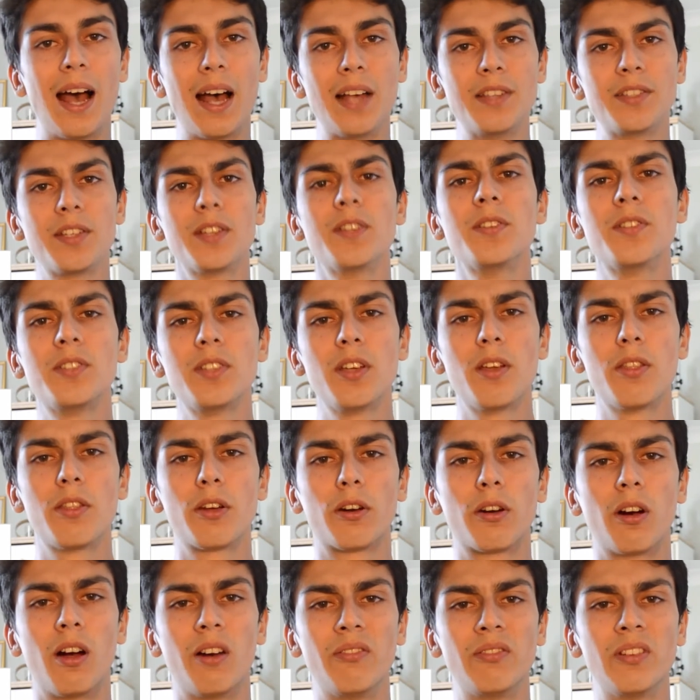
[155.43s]
As you can see on the
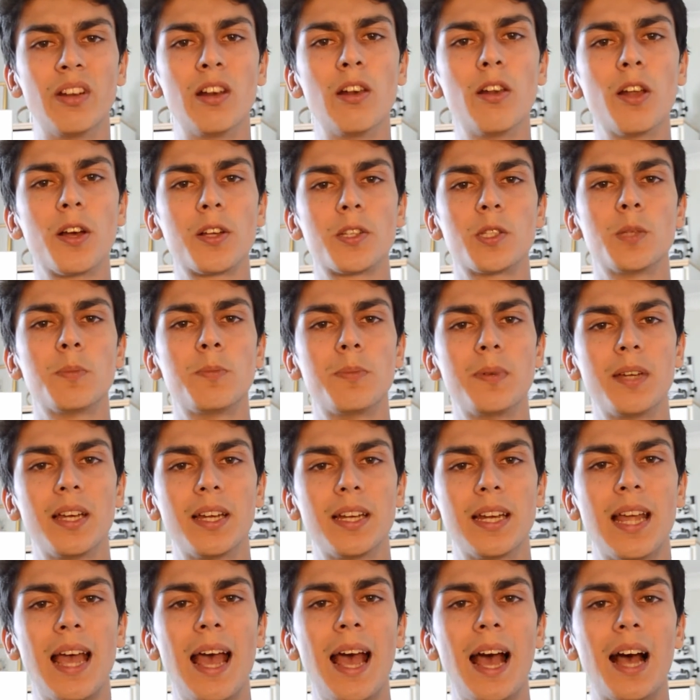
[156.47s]
graph, it looks a
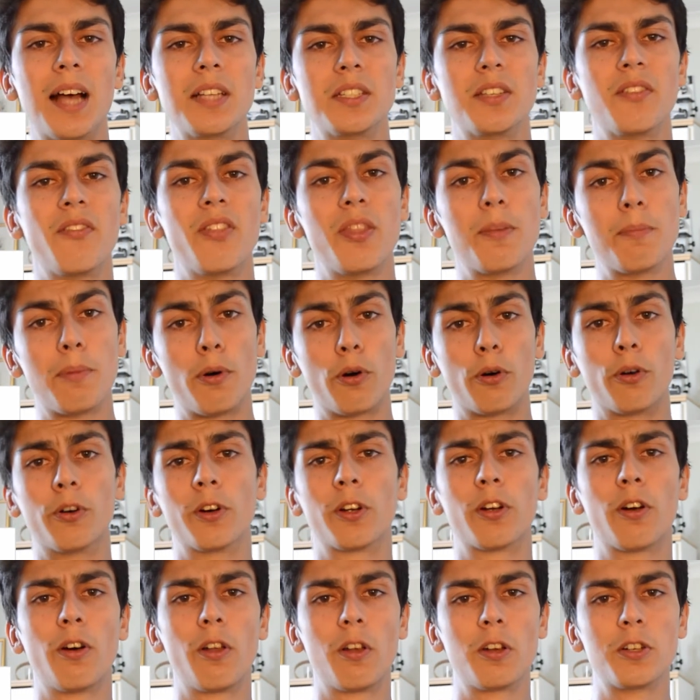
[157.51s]
bit as if the poorer
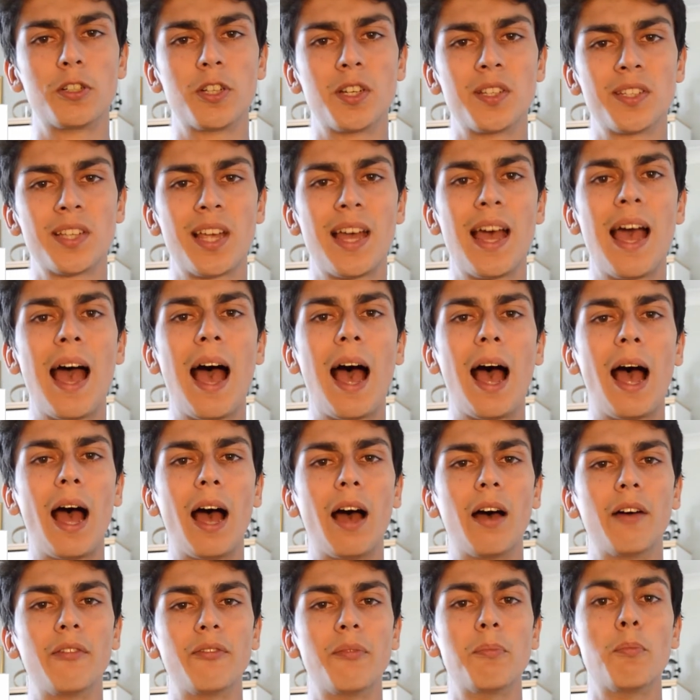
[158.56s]
colleges
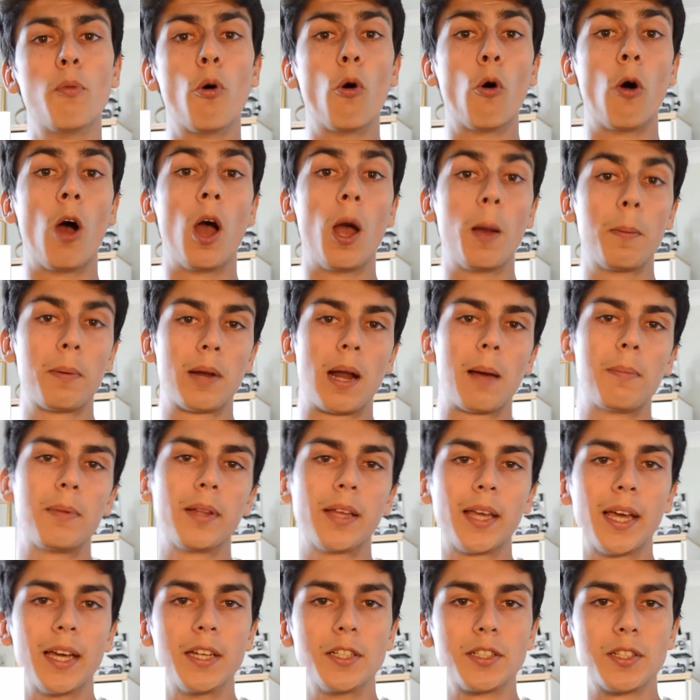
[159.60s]
have more open
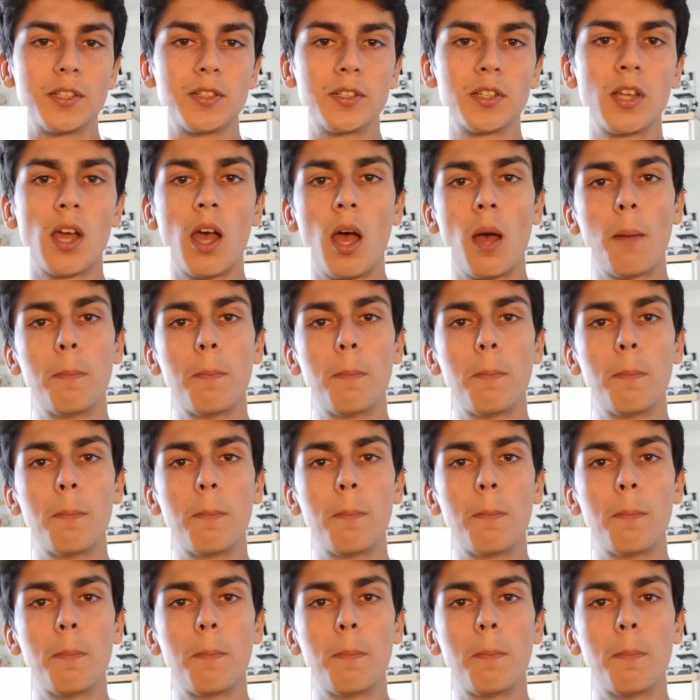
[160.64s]
applications,